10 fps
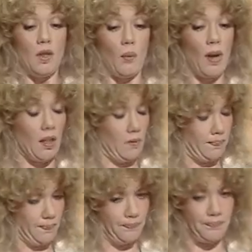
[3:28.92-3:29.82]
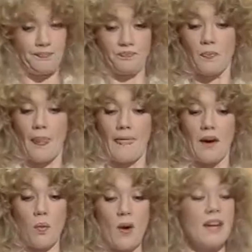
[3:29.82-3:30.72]
Well,
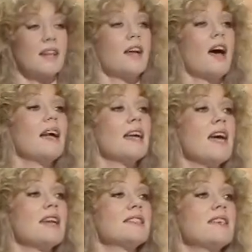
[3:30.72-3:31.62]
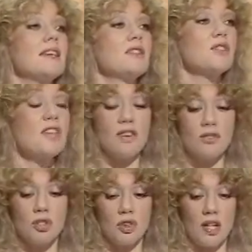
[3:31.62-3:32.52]
when an 18th
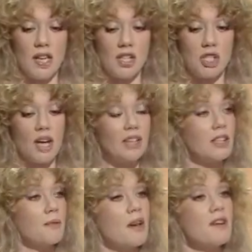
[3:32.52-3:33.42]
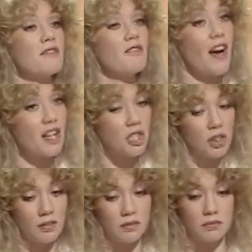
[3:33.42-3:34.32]
century gentleman of fashion
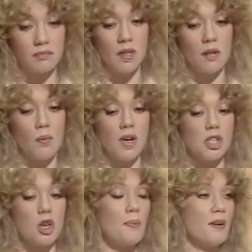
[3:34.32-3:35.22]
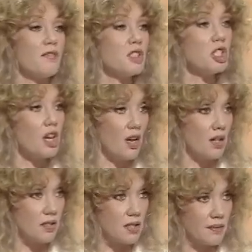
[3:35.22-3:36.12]
went shopping for
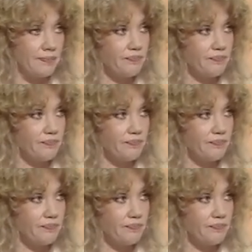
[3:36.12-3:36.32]
shirts,